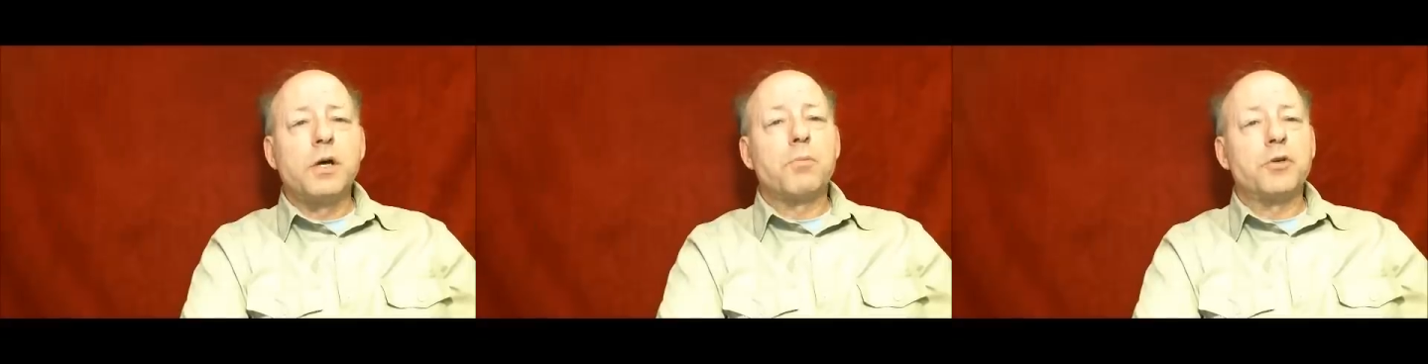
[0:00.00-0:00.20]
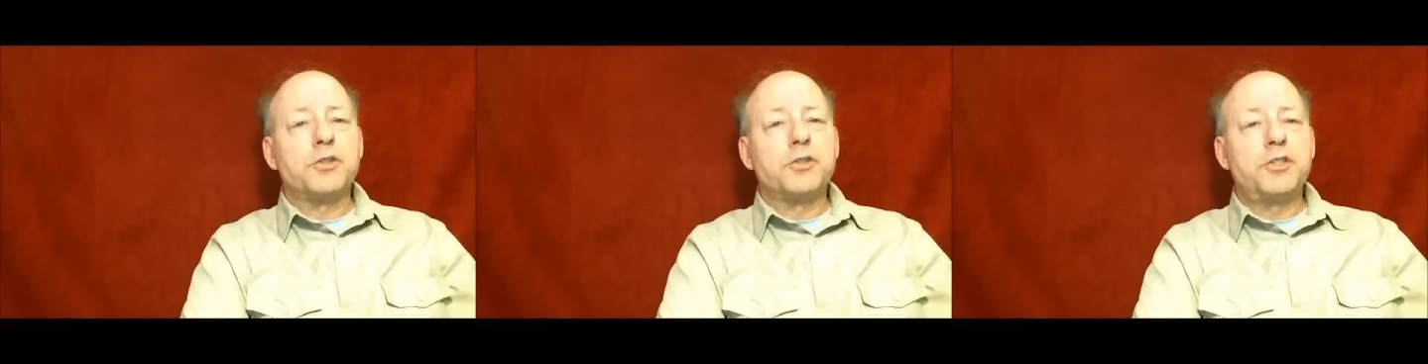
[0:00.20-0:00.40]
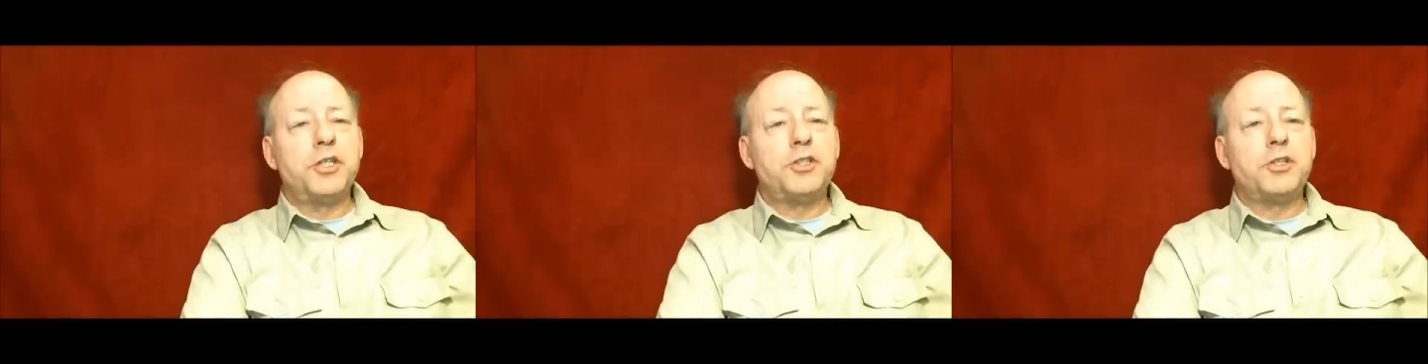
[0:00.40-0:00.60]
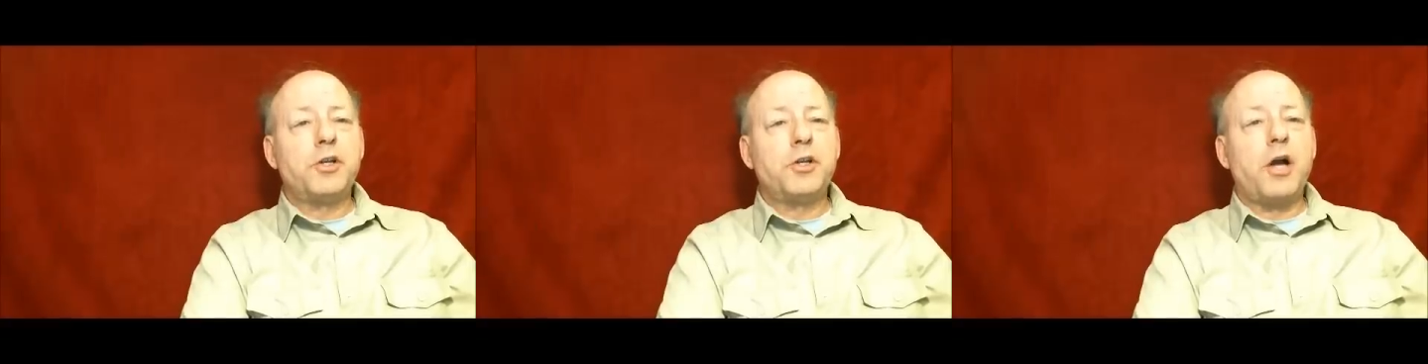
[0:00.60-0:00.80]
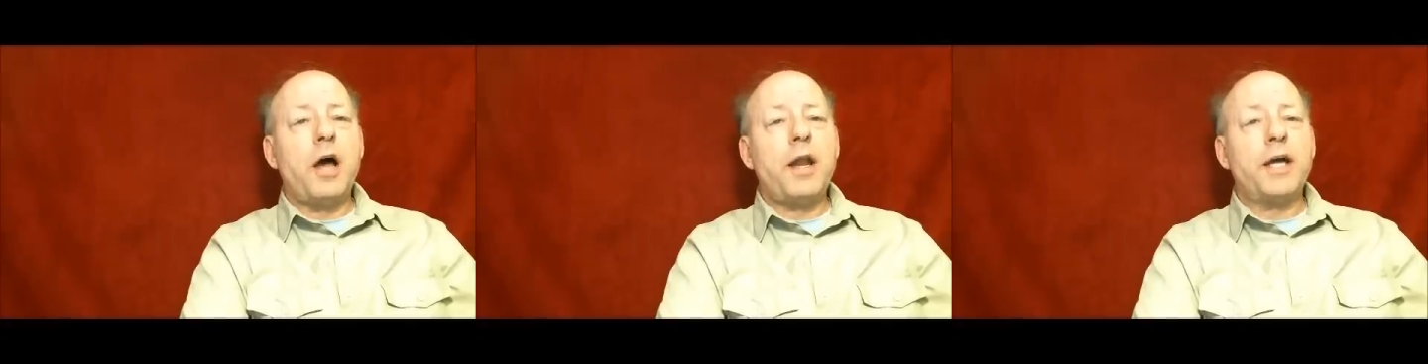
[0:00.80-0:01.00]
precision
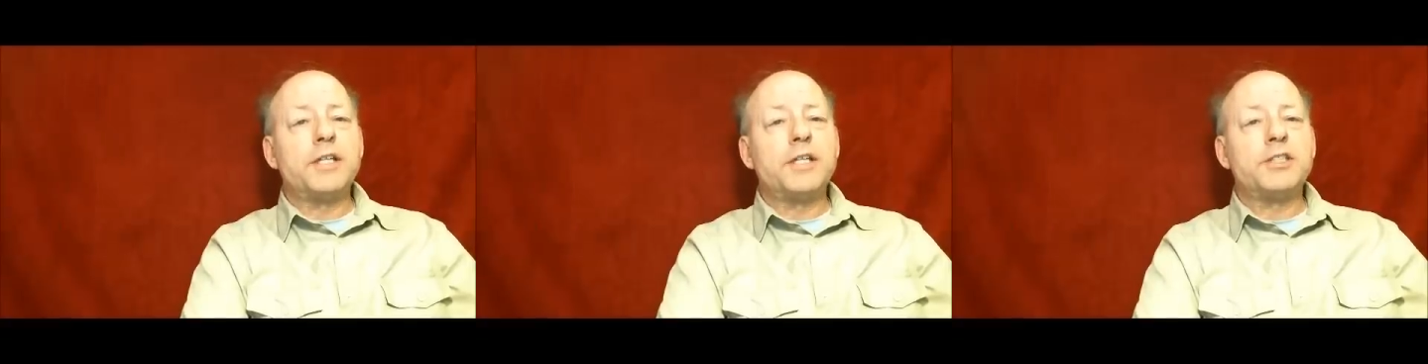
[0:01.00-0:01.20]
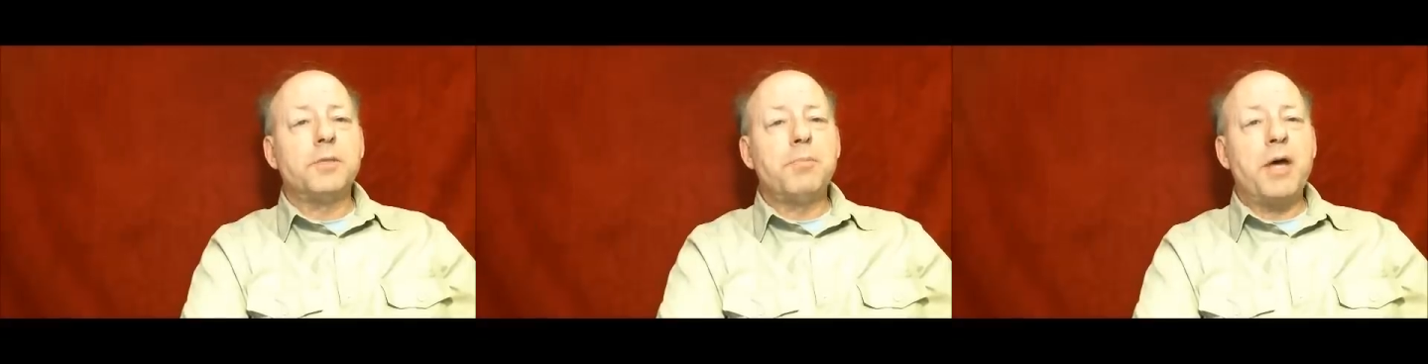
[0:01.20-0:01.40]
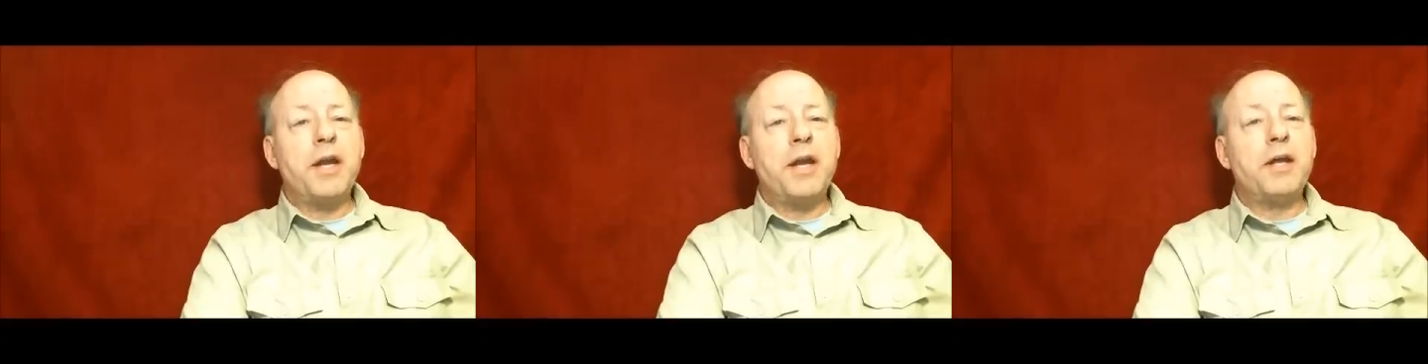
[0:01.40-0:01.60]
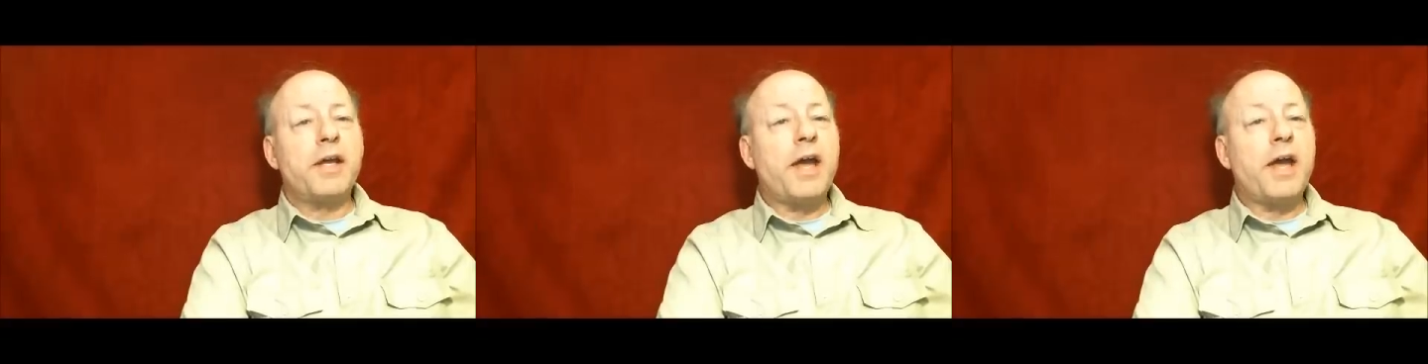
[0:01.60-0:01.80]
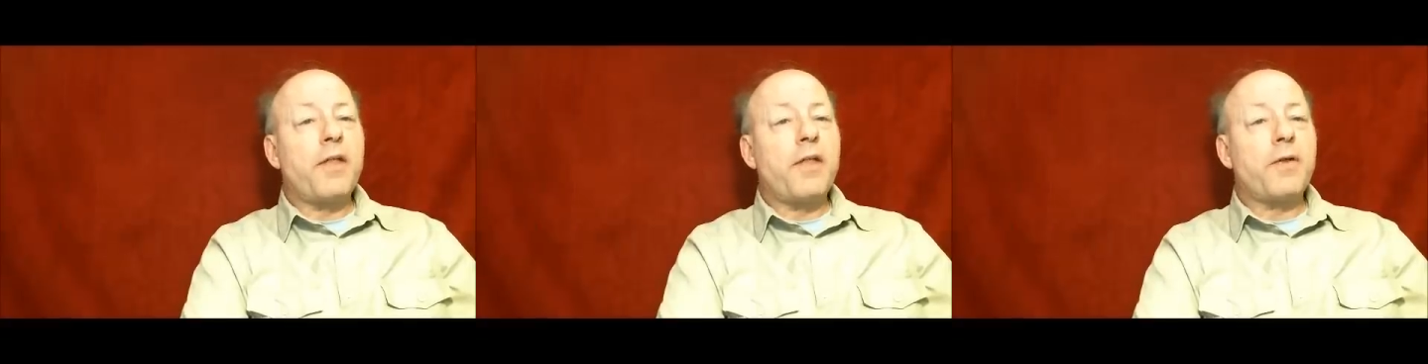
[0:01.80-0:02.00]
cut and cemented
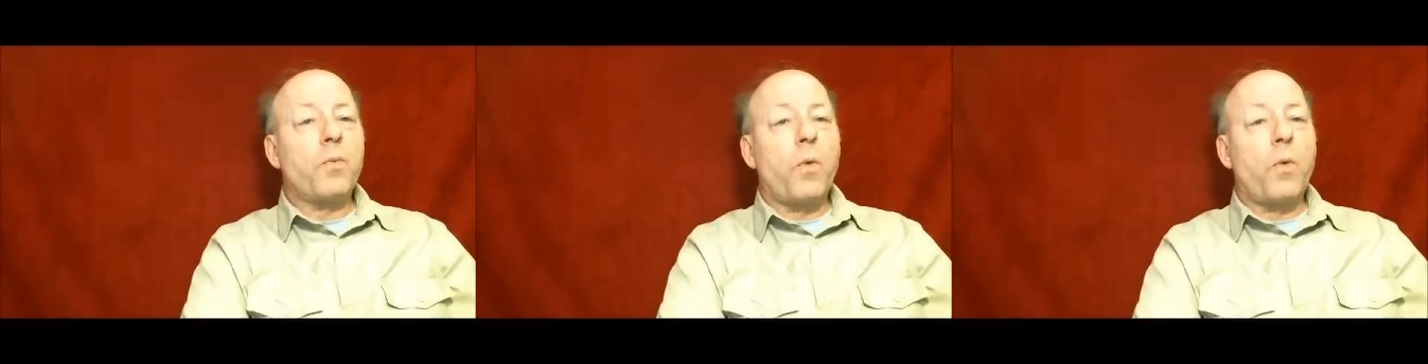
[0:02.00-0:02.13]
together